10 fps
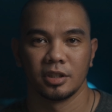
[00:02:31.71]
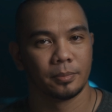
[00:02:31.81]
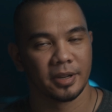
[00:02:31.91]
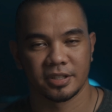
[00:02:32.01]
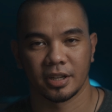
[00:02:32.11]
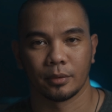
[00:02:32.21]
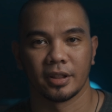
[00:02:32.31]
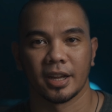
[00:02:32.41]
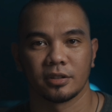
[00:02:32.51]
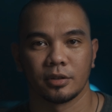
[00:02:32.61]
you may stick
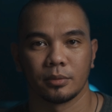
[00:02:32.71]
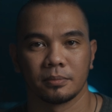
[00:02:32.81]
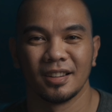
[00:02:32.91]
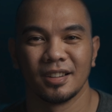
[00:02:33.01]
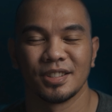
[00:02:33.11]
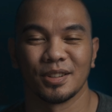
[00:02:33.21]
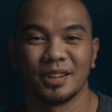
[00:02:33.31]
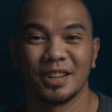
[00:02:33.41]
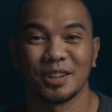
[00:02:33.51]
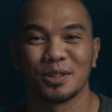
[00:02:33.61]
with that too. So
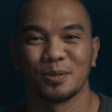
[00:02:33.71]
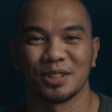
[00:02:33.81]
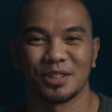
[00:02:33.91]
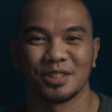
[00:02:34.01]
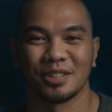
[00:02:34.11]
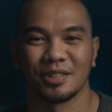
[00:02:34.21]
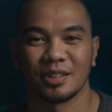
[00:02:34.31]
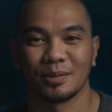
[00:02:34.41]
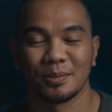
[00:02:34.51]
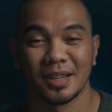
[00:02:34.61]
here's what you should do.